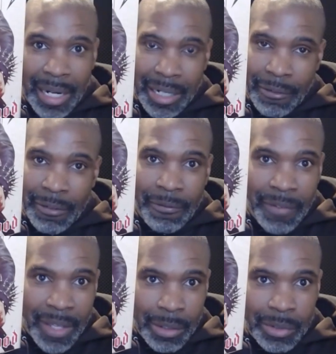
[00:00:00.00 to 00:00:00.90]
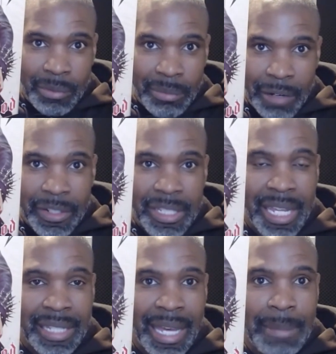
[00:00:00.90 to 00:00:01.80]
of different feels from different
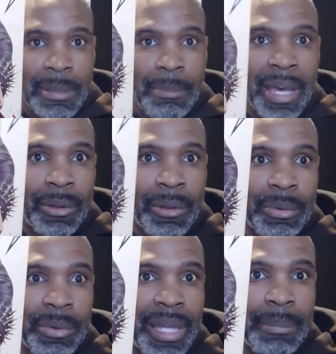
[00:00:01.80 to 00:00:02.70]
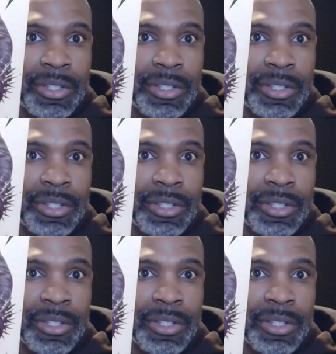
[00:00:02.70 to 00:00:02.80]
types of metal through that,